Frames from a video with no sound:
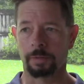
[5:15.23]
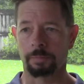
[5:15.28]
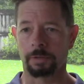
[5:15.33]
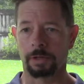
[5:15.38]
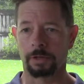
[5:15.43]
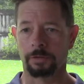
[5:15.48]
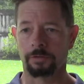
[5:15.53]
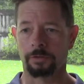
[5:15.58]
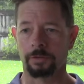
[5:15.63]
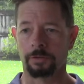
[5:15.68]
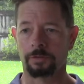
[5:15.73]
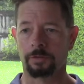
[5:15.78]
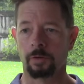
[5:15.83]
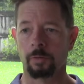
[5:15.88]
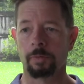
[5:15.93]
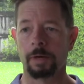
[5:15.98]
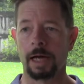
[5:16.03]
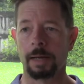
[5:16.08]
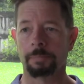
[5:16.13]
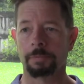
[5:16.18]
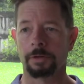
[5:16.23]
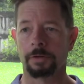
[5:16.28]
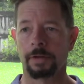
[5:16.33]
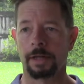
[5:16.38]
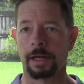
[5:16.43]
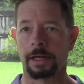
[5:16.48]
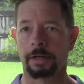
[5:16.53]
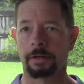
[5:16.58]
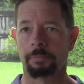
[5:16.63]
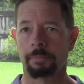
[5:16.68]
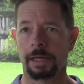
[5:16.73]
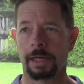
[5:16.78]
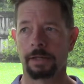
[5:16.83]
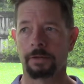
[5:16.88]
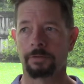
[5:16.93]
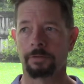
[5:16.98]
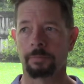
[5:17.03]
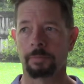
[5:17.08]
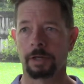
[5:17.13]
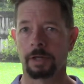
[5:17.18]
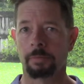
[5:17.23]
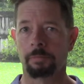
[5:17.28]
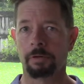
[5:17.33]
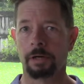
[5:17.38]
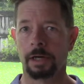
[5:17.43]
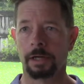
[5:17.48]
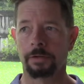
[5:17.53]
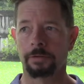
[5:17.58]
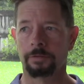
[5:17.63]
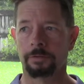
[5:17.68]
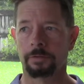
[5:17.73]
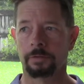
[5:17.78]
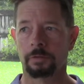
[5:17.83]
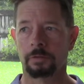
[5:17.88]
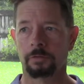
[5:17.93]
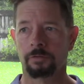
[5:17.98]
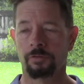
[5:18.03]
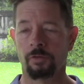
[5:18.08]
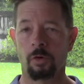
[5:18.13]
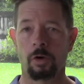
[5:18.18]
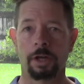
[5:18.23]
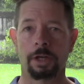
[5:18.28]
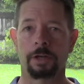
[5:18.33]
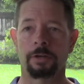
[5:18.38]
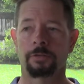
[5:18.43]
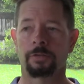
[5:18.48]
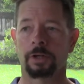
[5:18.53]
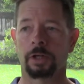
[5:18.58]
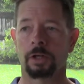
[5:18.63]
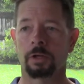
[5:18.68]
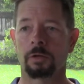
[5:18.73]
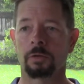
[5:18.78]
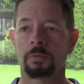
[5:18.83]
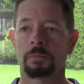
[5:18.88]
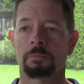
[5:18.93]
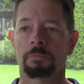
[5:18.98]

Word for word: but it's just so popular that it commands a bigger price. 40 years ago,